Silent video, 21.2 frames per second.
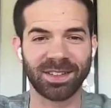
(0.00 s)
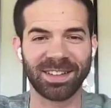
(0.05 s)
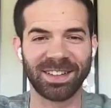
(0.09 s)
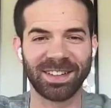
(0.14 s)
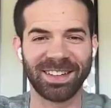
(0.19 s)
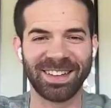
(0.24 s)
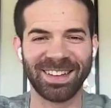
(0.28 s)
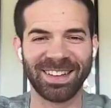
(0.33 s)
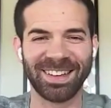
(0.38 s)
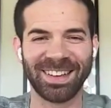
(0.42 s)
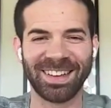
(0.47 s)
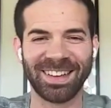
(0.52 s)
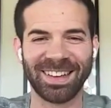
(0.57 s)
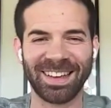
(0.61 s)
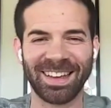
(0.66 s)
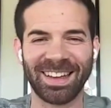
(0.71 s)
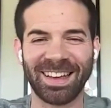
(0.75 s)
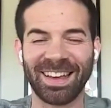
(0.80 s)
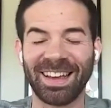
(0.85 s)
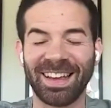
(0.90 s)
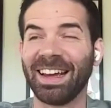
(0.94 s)
Yep.
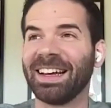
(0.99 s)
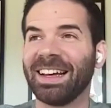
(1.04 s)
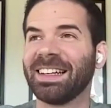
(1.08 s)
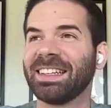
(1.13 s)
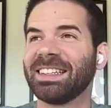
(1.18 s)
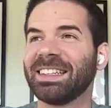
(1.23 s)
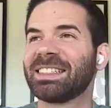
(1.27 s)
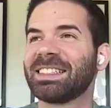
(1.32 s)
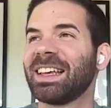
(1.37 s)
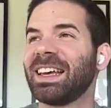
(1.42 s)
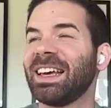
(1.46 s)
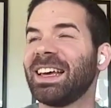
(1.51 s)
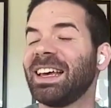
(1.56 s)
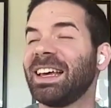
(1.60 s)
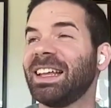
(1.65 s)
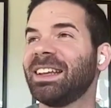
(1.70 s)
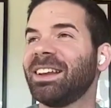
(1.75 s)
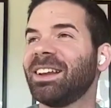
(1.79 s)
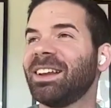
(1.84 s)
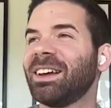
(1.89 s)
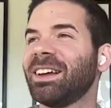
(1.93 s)
And,
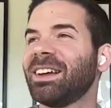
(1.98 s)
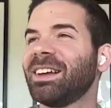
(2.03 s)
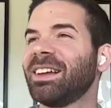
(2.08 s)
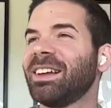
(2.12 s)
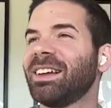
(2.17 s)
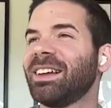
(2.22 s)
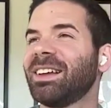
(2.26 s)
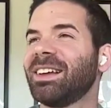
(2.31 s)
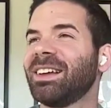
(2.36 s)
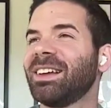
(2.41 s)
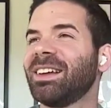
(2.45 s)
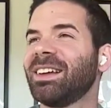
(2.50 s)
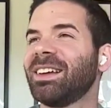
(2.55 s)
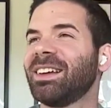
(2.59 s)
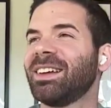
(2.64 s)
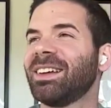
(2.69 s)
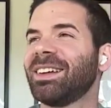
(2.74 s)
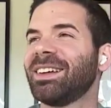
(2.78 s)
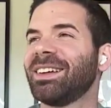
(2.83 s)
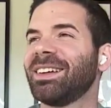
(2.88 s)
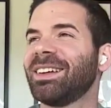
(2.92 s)
and,
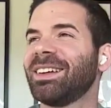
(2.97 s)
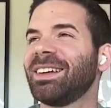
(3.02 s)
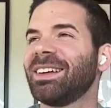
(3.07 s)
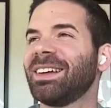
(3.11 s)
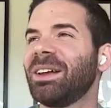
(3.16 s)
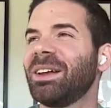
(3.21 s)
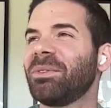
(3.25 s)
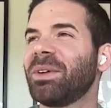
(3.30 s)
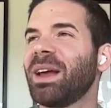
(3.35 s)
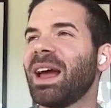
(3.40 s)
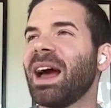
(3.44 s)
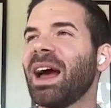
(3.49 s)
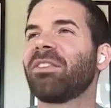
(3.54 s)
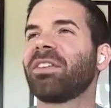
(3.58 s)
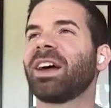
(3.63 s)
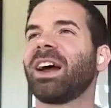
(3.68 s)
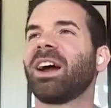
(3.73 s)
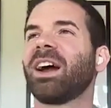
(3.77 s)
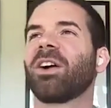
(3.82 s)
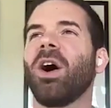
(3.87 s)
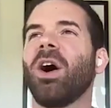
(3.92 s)
and we have
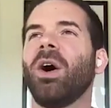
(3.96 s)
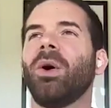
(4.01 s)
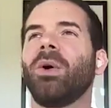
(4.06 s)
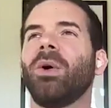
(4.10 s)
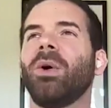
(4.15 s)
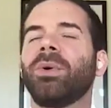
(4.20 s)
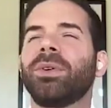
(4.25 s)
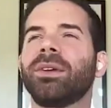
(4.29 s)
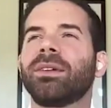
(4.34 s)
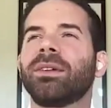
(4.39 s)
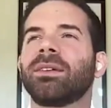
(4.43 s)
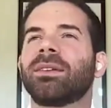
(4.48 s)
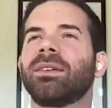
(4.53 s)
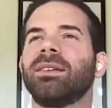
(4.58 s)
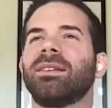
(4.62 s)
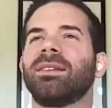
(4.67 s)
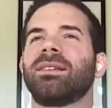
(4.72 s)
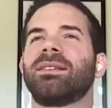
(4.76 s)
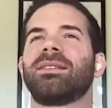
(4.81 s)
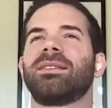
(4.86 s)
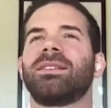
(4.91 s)
our own
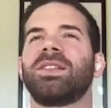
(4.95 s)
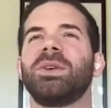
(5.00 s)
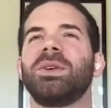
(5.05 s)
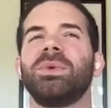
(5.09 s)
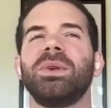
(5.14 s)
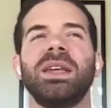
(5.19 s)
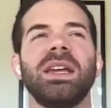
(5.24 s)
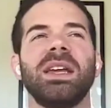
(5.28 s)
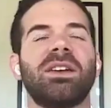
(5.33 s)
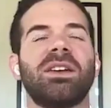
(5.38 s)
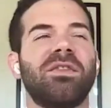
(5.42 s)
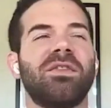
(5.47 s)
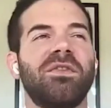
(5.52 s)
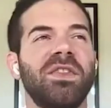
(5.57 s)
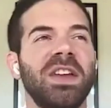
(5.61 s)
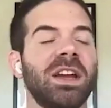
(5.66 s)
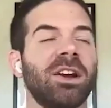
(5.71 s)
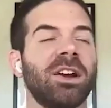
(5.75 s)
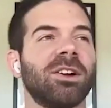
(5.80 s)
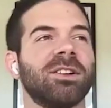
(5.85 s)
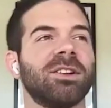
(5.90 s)
unique
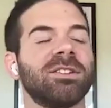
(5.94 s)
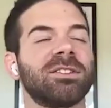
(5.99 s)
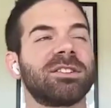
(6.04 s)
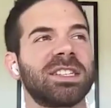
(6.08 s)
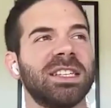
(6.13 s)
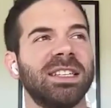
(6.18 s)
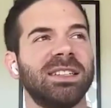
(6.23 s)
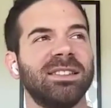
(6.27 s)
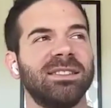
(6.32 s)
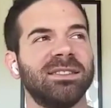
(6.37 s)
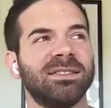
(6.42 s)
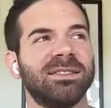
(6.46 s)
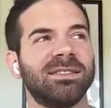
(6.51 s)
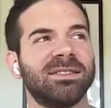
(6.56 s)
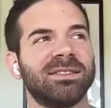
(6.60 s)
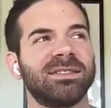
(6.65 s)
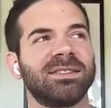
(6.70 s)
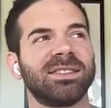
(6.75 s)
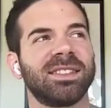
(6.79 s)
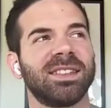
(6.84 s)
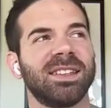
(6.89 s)
fears and
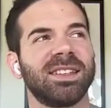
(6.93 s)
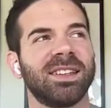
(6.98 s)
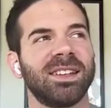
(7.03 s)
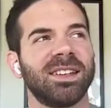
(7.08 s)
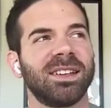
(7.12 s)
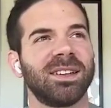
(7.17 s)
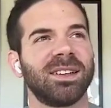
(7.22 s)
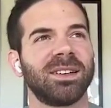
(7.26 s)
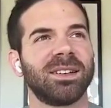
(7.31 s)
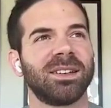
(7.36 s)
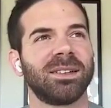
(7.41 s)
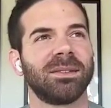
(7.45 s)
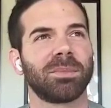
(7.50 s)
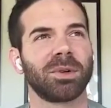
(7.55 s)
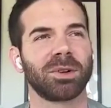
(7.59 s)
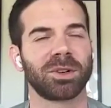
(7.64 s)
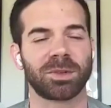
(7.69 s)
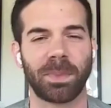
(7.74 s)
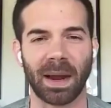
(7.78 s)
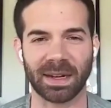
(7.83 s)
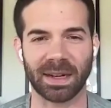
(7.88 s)

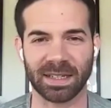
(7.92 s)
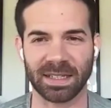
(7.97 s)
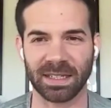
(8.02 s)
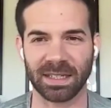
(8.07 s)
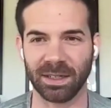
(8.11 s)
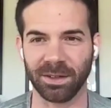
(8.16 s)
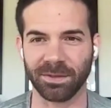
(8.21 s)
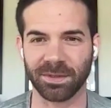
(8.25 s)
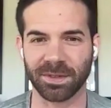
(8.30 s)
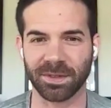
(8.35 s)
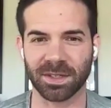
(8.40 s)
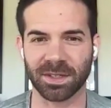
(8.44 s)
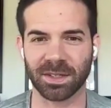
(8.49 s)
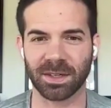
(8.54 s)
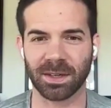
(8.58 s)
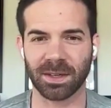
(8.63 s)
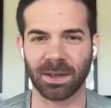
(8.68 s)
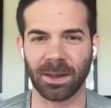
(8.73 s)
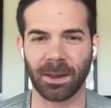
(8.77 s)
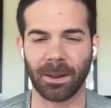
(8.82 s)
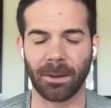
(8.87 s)

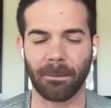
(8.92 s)
perspectives.